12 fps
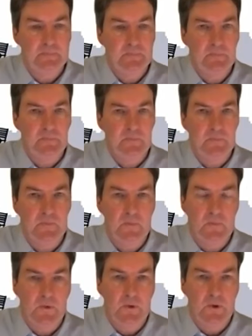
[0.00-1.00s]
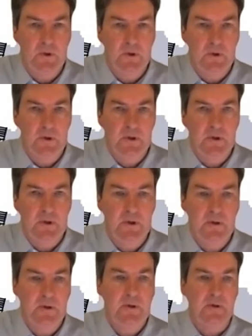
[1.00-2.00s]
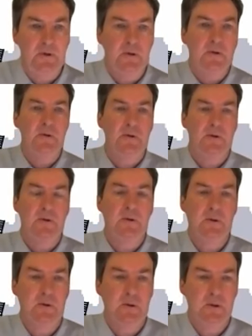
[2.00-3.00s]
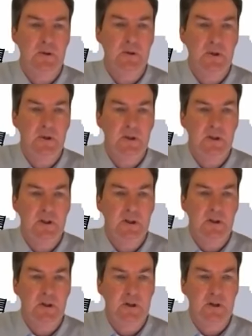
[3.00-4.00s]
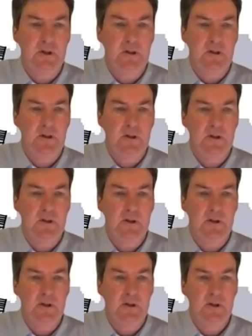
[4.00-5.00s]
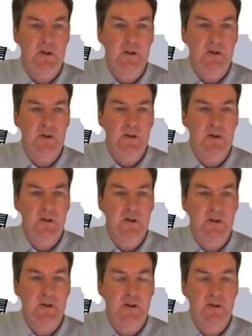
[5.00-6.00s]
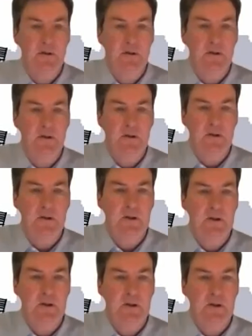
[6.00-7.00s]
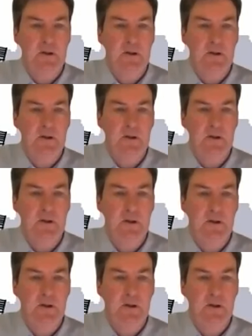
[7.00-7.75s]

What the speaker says: This person isn't speaking.